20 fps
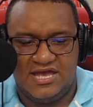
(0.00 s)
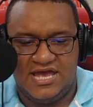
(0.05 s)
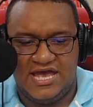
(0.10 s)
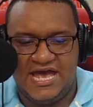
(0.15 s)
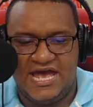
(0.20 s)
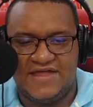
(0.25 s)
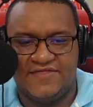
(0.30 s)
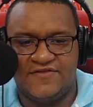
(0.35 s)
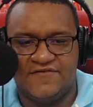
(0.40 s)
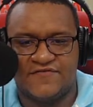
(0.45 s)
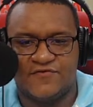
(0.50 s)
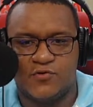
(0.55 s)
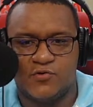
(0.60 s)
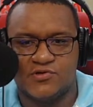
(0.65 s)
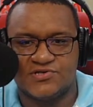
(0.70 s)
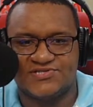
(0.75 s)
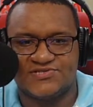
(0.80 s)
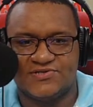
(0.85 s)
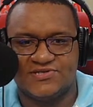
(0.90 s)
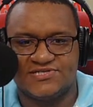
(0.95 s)
And of
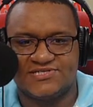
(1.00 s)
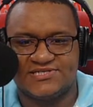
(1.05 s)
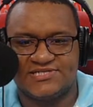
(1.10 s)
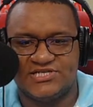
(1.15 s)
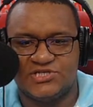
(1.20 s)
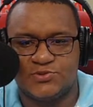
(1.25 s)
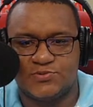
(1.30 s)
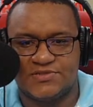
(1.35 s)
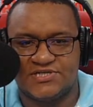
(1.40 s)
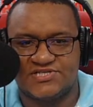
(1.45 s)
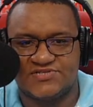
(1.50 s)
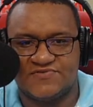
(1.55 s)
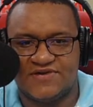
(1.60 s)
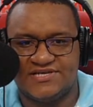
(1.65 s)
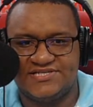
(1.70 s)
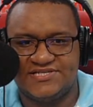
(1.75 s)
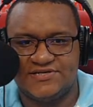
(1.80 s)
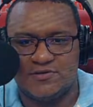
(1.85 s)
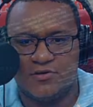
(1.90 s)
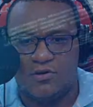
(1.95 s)
course, you're listening to us
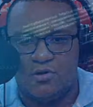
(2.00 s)
right here